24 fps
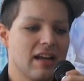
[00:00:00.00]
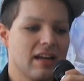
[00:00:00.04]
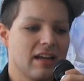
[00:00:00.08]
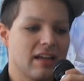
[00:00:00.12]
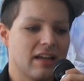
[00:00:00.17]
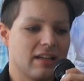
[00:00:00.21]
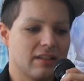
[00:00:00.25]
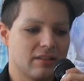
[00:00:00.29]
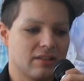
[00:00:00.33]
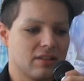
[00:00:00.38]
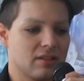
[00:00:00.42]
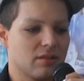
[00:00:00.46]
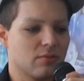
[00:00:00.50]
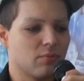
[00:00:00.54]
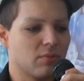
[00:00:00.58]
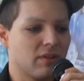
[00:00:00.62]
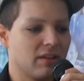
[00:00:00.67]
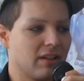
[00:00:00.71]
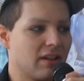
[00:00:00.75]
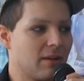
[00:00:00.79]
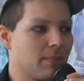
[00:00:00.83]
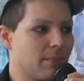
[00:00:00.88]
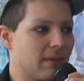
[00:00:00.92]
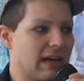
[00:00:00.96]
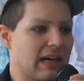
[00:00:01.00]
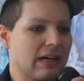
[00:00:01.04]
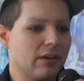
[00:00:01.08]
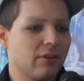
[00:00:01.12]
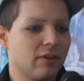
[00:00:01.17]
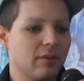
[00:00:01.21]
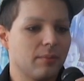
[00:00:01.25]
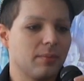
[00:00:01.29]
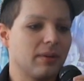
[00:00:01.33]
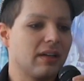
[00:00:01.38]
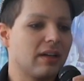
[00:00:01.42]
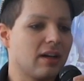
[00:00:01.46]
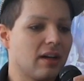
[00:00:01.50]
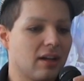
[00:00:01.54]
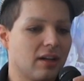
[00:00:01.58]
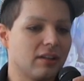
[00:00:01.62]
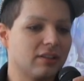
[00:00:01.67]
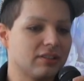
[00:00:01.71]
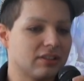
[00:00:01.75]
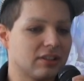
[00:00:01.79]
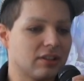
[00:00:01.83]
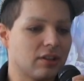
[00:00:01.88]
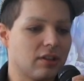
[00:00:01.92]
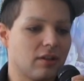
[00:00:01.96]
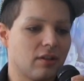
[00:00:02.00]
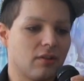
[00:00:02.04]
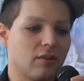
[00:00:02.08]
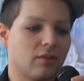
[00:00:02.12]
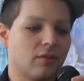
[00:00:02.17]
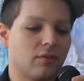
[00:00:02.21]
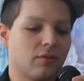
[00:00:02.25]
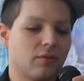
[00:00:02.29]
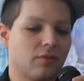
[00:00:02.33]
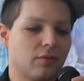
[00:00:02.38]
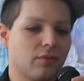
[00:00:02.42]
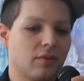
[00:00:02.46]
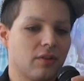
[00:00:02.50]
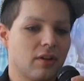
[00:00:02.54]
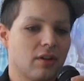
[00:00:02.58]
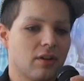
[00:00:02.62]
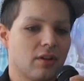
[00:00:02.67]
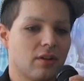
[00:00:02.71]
it's just really empowering because of